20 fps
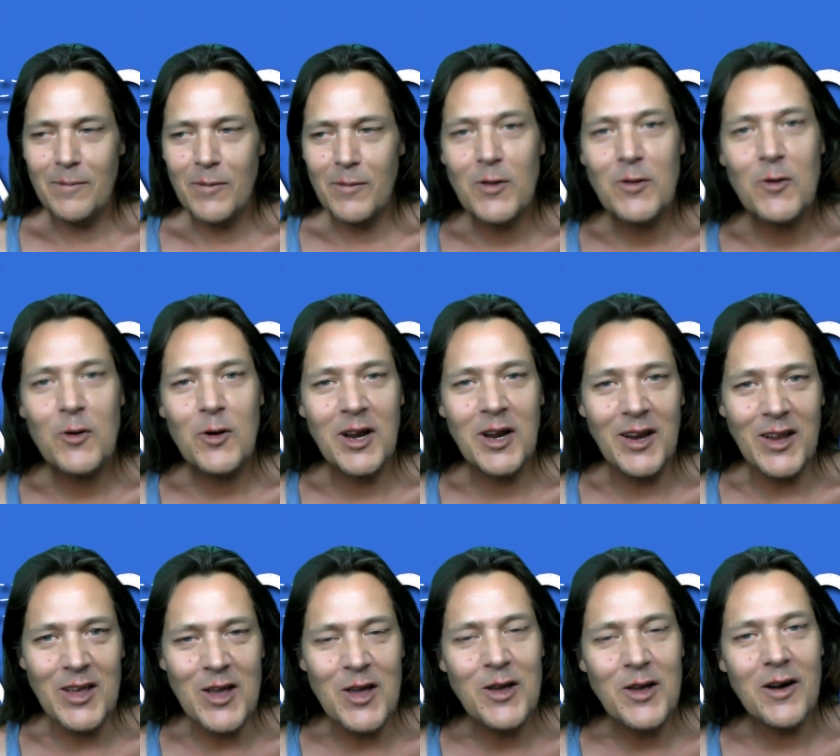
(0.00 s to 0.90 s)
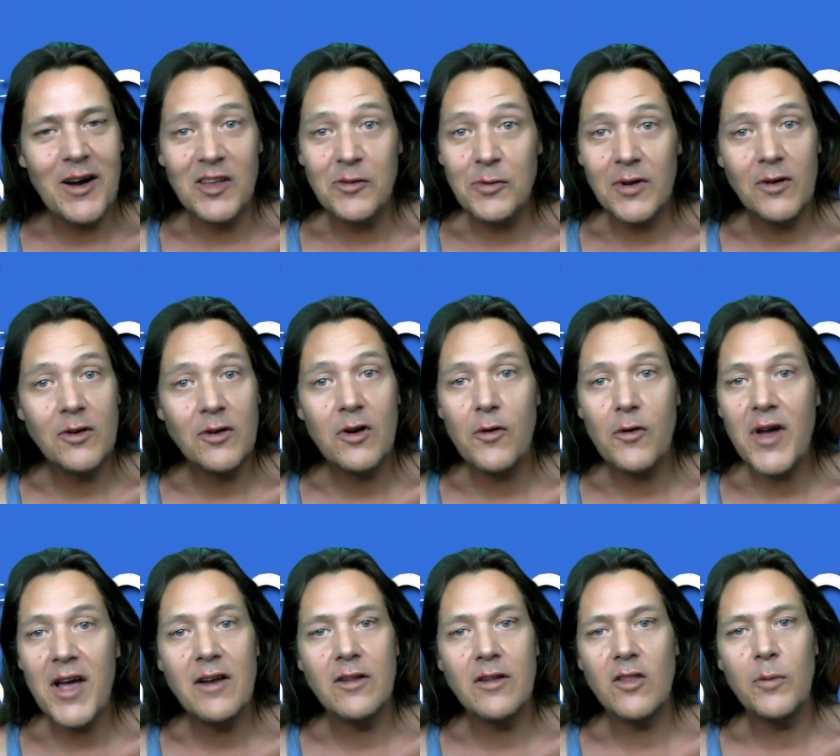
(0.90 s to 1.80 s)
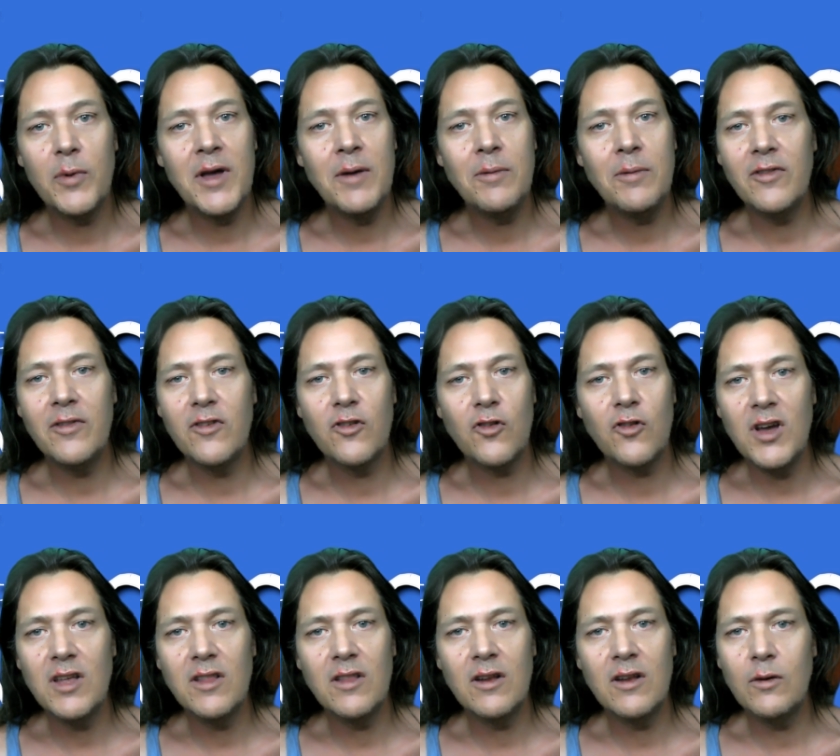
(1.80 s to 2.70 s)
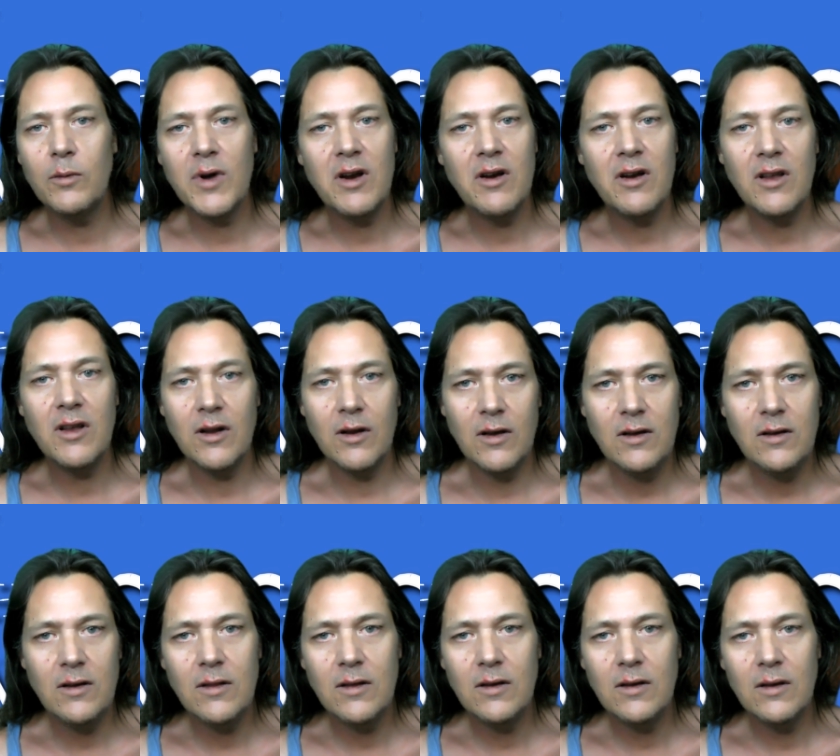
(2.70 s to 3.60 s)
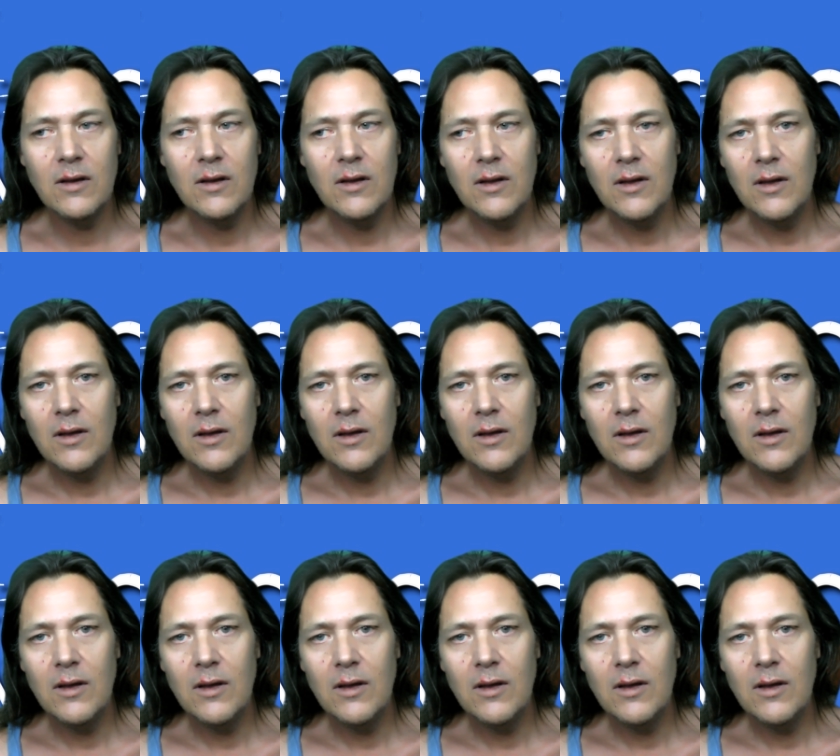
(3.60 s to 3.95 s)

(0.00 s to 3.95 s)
I'm not talking to you guys, but look around at the people in the street that are wearing, you know, the